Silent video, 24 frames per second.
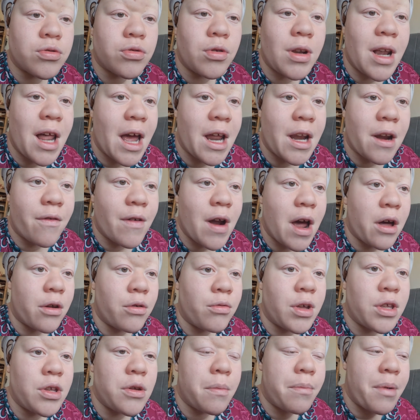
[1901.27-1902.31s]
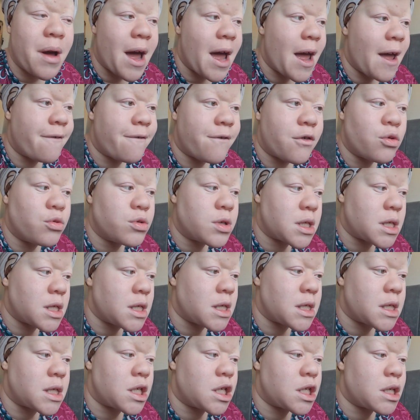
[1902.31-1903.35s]
lying around when you buy
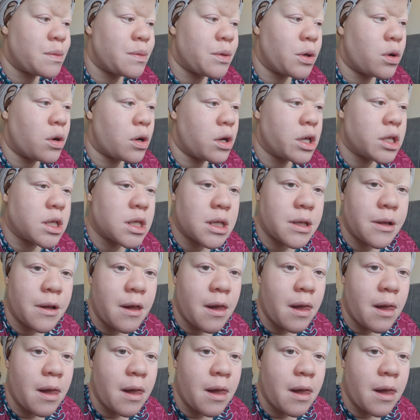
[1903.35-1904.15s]
falsies? Just because,